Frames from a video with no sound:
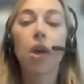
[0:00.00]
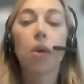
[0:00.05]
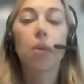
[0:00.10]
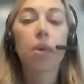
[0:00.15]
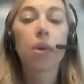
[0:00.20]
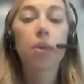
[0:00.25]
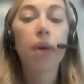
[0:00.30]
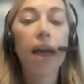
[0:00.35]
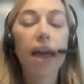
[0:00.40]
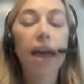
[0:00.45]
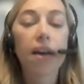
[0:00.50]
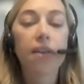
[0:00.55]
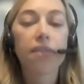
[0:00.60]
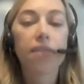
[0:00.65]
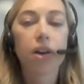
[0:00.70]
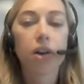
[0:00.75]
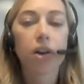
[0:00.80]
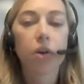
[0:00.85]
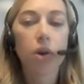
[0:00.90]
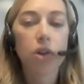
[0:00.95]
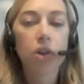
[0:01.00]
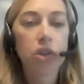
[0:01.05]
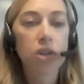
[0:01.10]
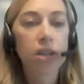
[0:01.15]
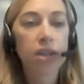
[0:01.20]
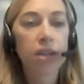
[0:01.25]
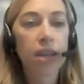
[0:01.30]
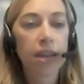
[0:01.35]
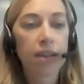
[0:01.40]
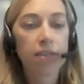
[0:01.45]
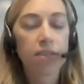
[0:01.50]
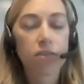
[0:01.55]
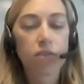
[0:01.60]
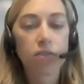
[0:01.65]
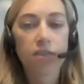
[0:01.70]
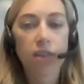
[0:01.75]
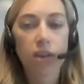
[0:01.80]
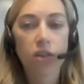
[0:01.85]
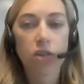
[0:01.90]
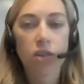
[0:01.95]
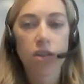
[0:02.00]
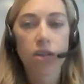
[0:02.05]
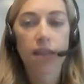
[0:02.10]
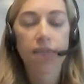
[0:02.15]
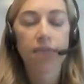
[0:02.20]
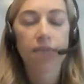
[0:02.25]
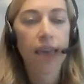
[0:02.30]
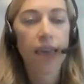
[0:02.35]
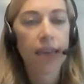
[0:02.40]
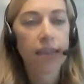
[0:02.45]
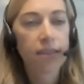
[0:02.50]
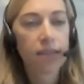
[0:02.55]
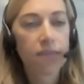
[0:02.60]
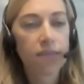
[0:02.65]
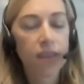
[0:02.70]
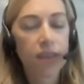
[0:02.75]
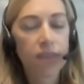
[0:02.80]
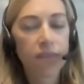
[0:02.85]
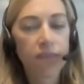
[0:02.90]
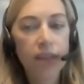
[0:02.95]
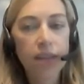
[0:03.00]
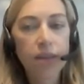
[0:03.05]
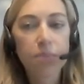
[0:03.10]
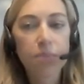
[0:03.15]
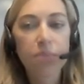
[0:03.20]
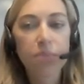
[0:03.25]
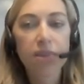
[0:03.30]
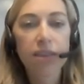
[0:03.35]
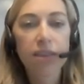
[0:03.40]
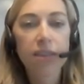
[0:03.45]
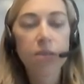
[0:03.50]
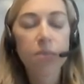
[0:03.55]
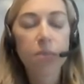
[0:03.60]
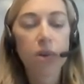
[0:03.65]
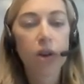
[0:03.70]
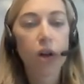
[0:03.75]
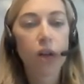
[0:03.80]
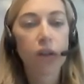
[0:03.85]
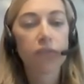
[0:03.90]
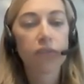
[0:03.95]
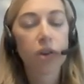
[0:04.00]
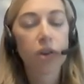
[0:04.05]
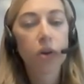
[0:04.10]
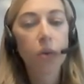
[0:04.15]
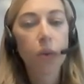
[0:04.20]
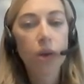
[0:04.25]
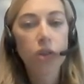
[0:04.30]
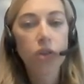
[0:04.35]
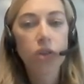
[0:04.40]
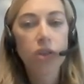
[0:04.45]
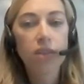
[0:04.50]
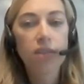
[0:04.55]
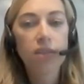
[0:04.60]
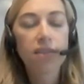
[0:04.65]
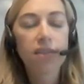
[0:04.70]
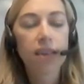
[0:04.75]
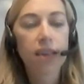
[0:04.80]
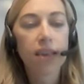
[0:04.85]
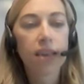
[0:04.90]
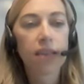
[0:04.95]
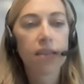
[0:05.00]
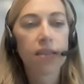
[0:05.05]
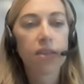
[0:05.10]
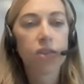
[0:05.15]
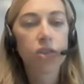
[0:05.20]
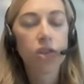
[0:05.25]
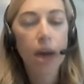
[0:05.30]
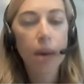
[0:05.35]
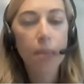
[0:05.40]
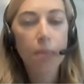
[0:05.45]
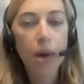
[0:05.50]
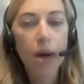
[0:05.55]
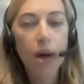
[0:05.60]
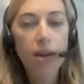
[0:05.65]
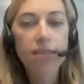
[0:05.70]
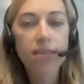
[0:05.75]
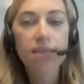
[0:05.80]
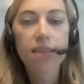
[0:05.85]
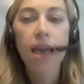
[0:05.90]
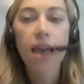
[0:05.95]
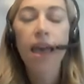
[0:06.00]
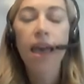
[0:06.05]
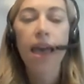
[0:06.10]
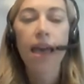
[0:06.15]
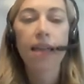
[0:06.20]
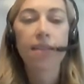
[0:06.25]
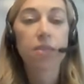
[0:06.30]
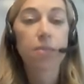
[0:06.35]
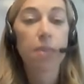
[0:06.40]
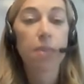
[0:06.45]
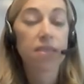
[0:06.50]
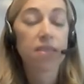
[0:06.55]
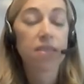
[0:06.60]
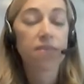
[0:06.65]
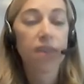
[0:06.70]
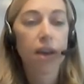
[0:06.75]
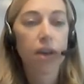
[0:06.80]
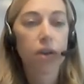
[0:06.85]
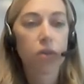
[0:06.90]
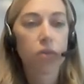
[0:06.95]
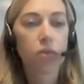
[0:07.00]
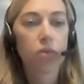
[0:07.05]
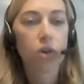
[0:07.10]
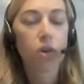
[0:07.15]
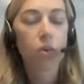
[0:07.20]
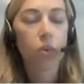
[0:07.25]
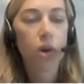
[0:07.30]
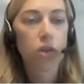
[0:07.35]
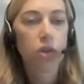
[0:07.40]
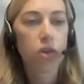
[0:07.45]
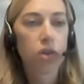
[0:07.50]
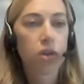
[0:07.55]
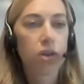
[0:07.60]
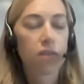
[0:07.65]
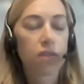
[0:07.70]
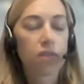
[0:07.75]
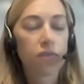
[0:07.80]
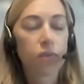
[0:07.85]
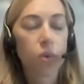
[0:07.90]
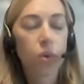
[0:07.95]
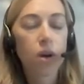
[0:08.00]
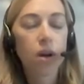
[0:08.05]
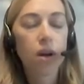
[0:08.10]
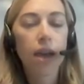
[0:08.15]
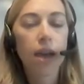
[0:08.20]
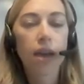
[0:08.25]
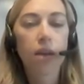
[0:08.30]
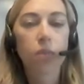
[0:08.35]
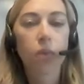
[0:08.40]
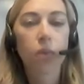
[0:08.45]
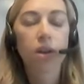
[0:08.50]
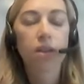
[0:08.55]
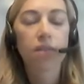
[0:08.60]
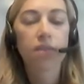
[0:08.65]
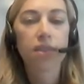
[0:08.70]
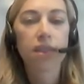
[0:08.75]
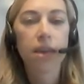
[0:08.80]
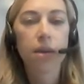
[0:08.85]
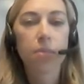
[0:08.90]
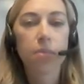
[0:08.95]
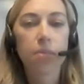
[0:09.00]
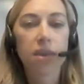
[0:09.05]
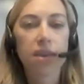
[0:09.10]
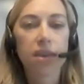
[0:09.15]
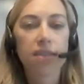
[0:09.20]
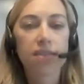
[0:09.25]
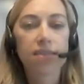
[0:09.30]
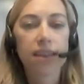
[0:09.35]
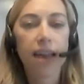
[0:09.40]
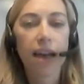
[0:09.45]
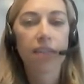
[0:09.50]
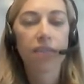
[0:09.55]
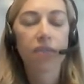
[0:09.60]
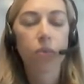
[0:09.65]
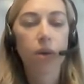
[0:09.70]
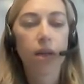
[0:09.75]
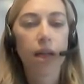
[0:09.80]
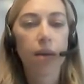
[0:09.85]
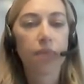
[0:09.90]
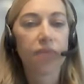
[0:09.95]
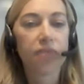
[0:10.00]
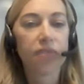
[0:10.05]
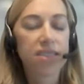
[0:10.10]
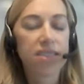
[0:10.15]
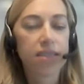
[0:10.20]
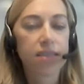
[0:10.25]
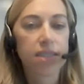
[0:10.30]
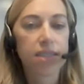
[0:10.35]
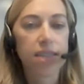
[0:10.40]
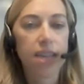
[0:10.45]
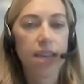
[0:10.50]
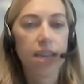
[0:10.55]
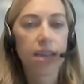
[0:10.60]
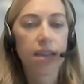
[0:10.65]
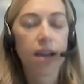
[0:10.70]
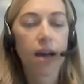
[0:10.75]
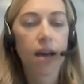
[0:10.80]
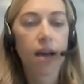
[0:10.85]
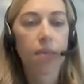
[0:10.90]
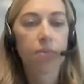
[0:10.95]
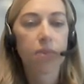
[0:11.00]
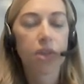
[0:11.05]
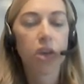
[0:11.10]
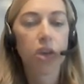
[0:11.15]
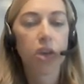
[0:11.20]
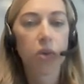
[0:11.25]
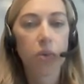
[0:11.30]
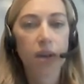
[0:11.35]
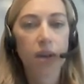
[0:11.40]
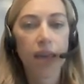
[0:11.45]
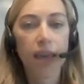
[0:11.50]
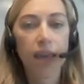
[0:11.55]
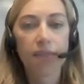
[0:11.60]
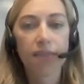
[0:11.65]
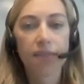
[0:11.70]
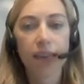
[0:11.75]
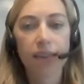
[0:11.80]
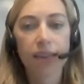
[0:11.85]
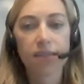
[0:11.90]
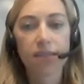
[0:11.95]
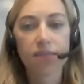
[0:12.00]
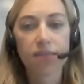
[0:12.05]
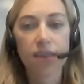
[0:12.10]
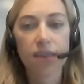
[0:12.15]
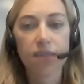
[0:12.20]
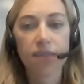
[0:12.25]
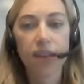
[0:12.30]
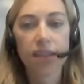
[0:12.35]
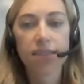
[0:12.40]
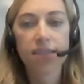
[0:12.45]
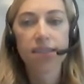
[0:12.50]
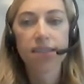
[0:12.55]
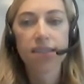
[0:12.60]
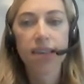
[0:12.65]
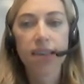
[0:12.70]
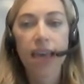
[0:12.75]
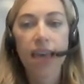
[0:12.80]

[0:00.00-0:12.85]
We will have a question and answer session at the end of the event. Please put all of your questions in the chat box and specify who the question is for, and one of the MPE staff will help facilitate the Q&A at the end of the event.